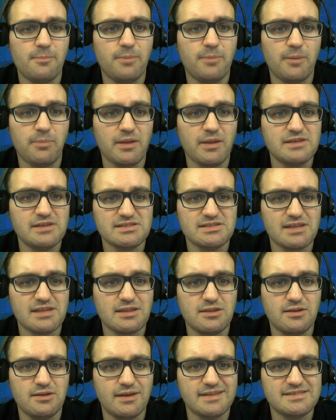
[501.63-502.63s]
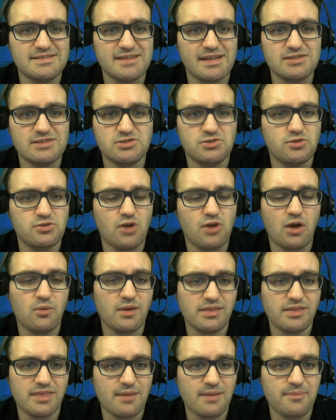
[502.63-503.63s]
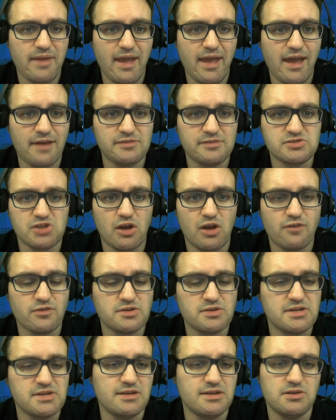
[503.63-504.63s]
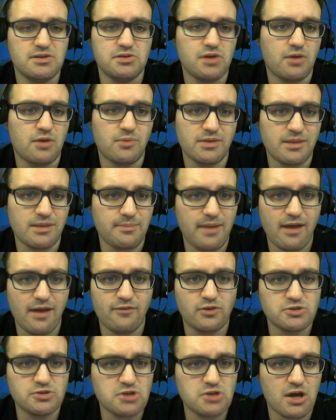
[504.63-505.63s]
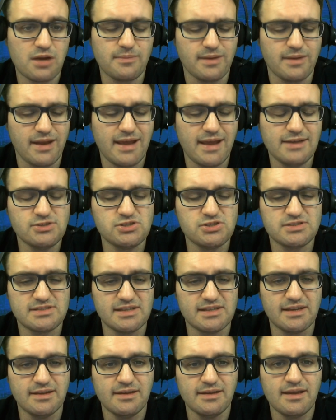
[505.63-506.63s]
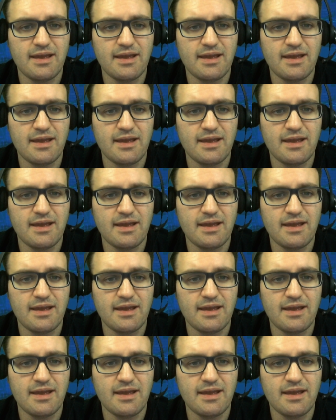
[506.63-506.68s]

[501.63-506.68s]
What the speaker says: But places like the United States do not want them to have sovereignty, do not want them to have autonomy and agency,